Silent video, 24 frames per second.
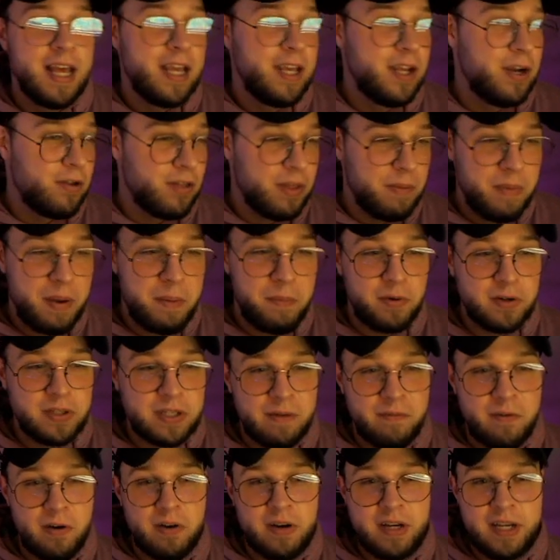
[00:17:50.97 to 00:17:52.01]
the members
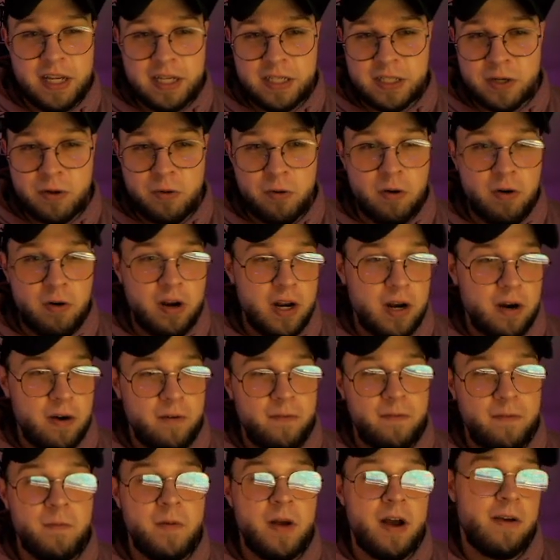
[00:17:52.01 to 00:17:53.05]
of our Discord and our